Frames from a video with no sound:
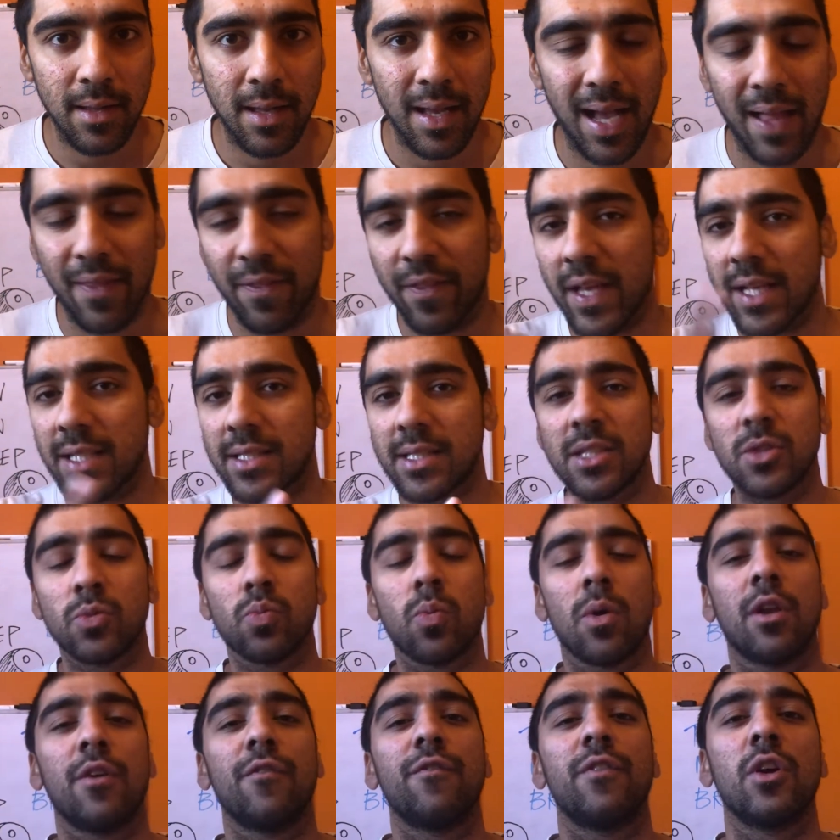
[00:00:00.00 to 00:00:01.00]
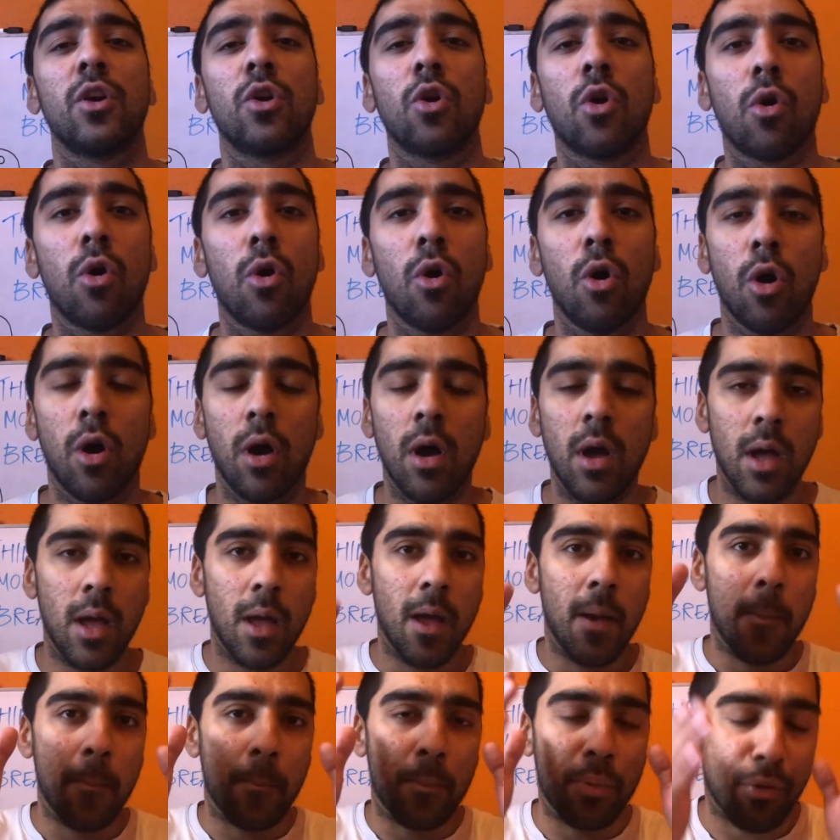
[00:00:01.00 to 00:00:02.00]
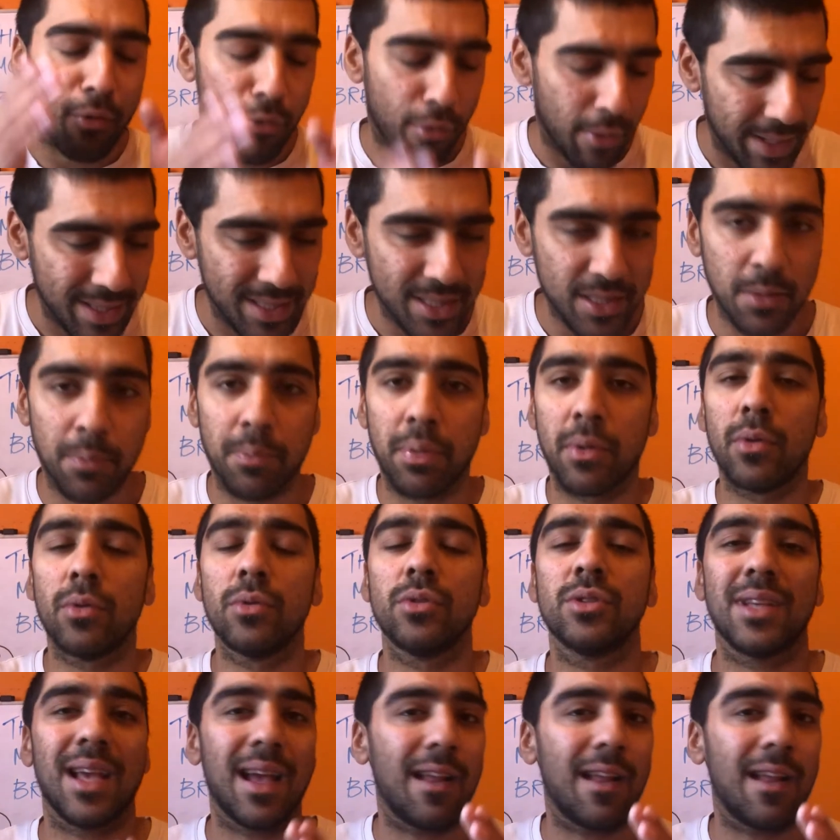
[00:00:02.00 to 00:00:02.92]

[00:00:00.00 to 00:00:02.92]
And this is one of the core principles